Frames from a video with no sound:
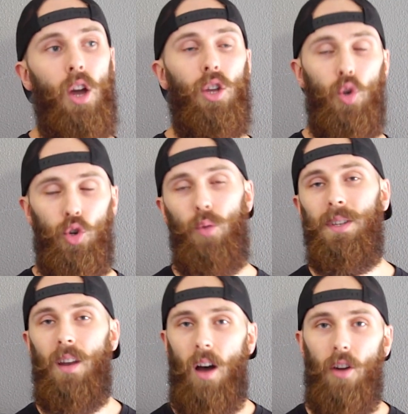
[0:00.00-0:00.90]
YouTube
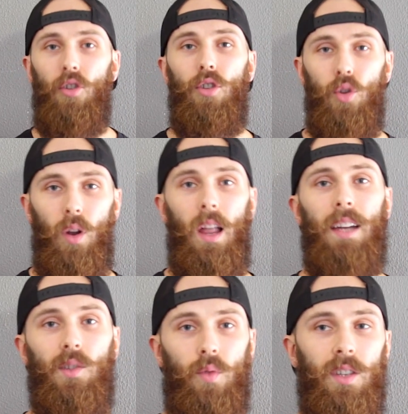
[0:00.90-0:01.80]
is an
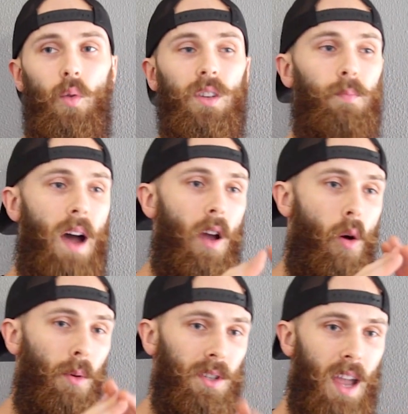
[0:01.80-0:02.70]
underutilized resource by
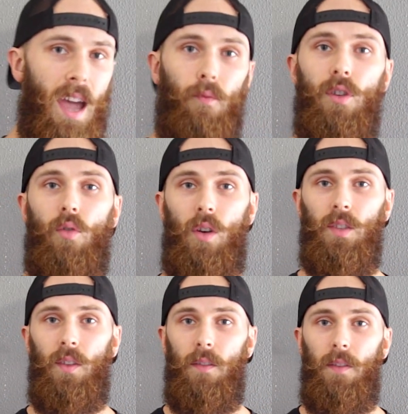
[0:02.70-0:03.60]
almost every
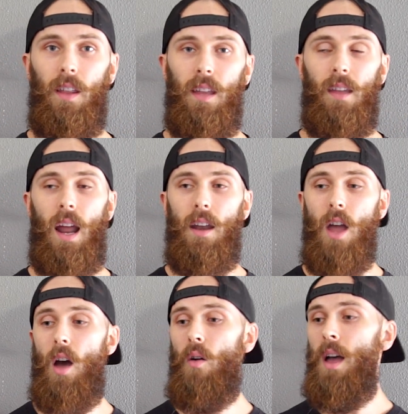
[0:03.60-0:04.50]
CrossFit affiliate that I
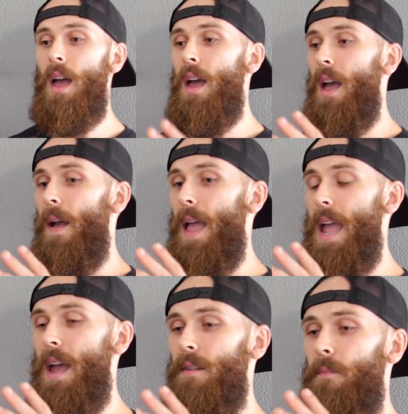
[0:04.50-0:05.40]
know,
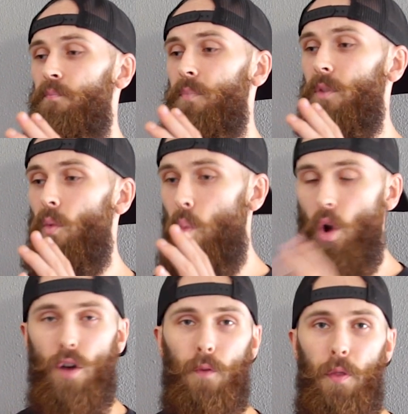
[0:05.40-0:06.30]
and the
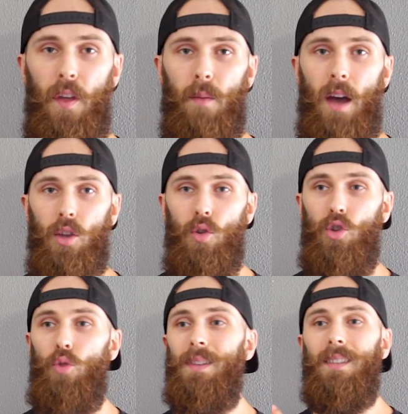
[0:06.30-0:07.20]
wonderful thing about
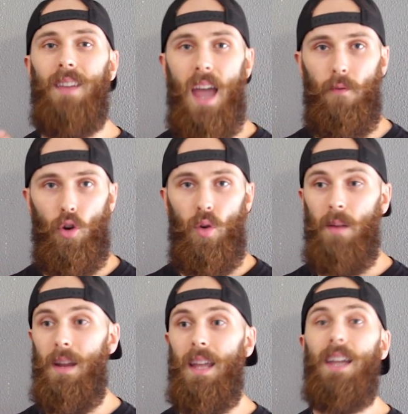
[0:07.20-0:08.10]
YouTube is it's
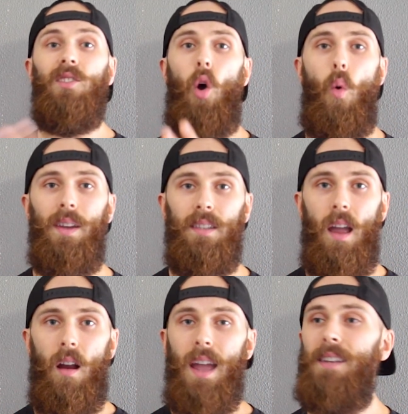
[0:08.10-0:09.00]
evergreen, meaning it's always
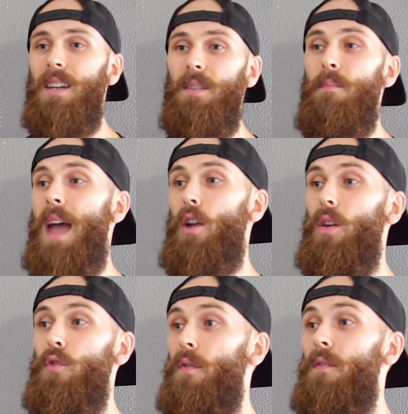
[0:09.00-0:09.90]
there. It doesn't matter
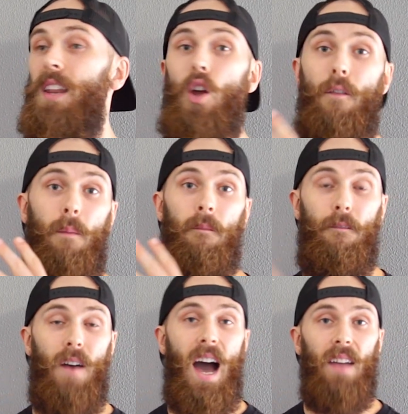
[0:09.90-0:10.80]
if you have a video from
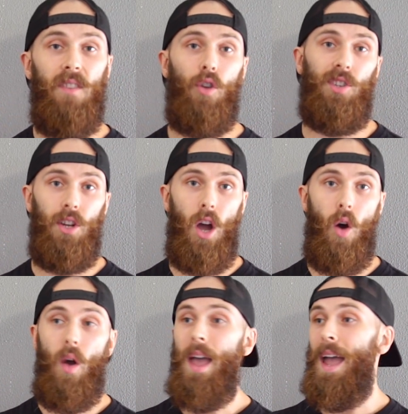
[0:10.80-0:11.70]
5 years
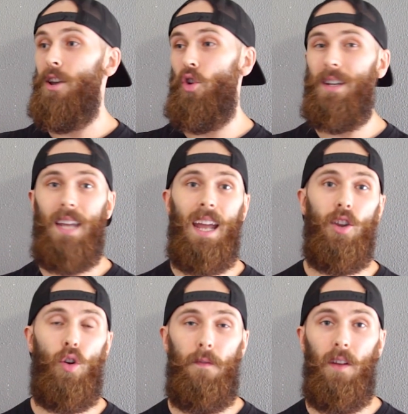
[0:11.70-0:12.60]
ago and you're a
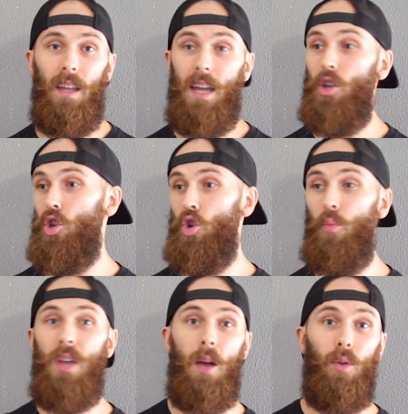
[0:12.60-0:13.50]
10-year affiliate. You'll
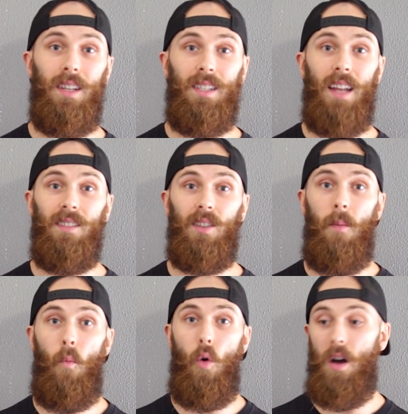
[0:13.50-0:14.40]
be able to send
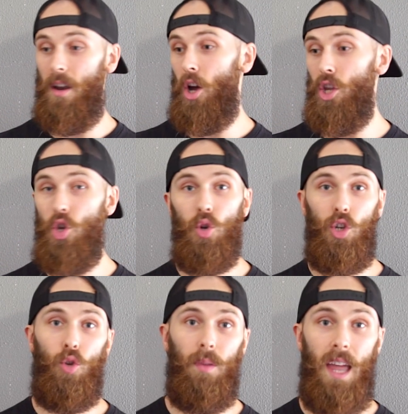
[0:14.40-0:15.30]
someone a
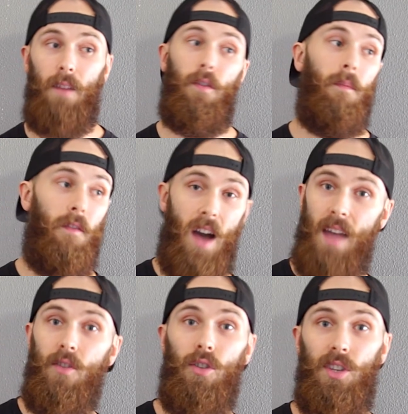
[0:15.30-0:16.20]
YouTube link from
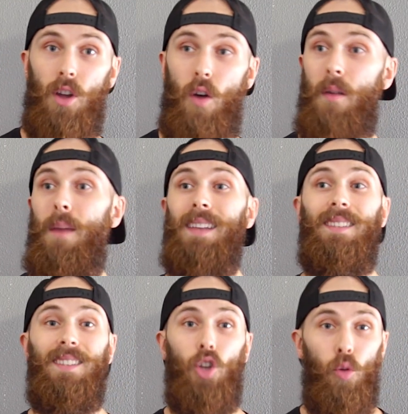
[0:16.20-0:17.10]
5 years ago that might
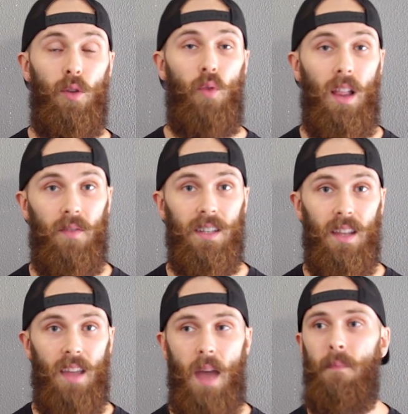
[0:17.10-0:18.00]
still be relevant
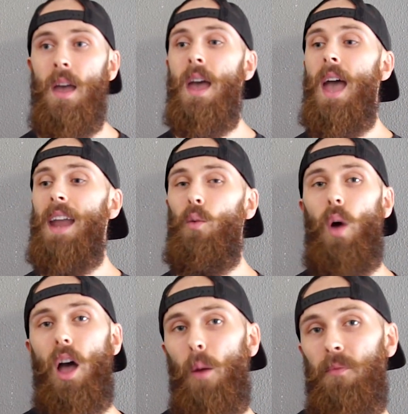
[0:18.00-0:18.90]
to them, and it
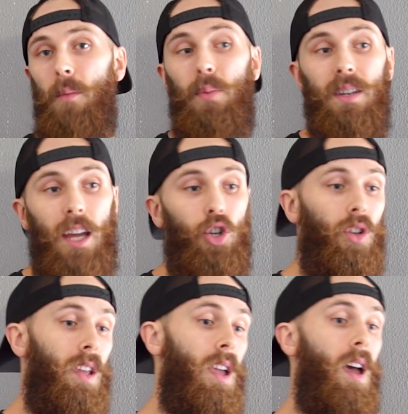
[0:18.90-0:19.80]
will help them
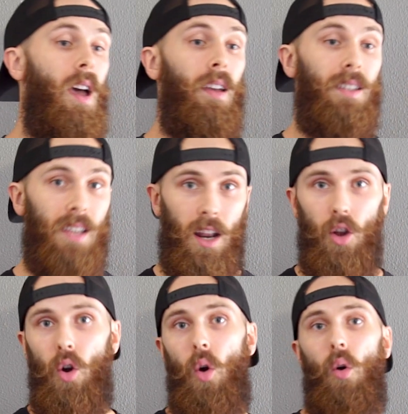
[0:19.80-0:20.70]
potentially set
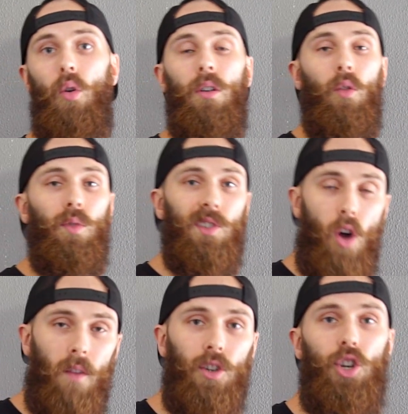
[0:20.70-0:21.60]
a goal,
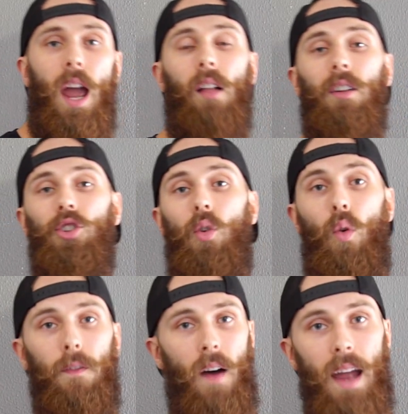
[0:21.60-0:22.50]
resolve a challenge,
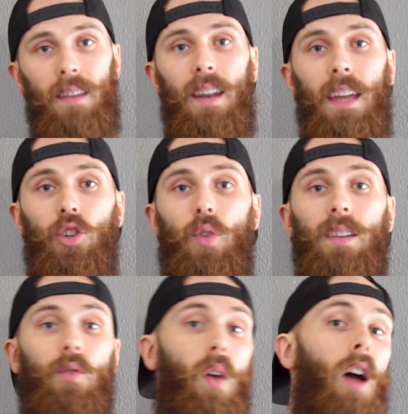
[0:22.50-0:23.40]
or find an
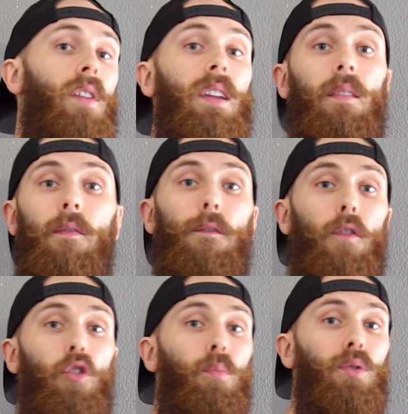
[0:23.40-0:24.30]
interest, or how they can
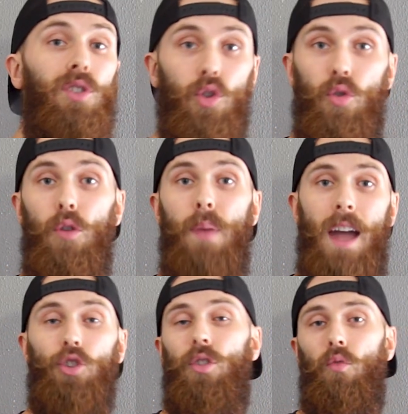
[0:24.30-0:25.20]
further pursue their
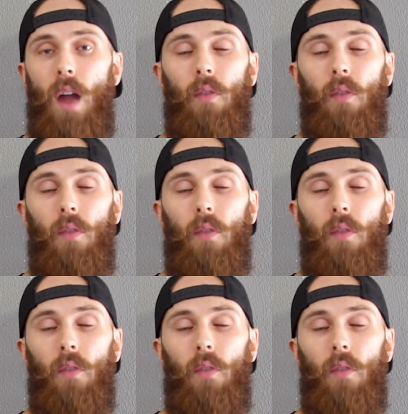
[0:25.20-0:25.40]
passion around